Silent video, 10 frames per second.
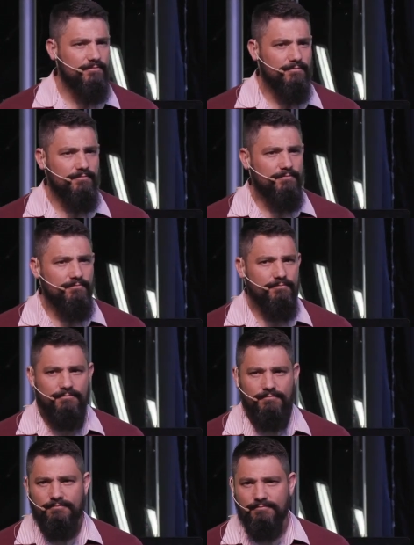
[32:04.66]

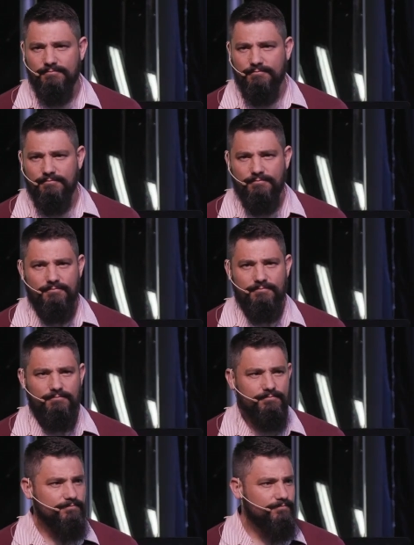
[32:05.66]

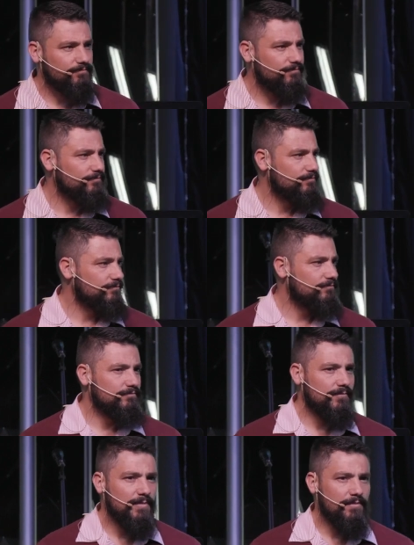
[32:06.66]

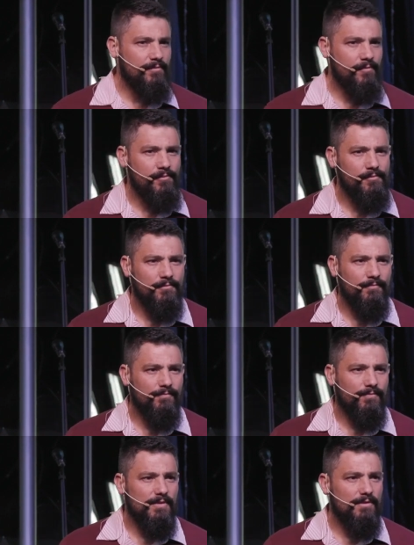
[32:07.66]

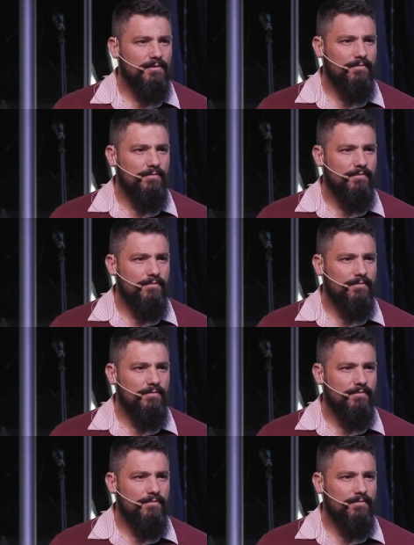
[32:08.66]
Nobody speaks.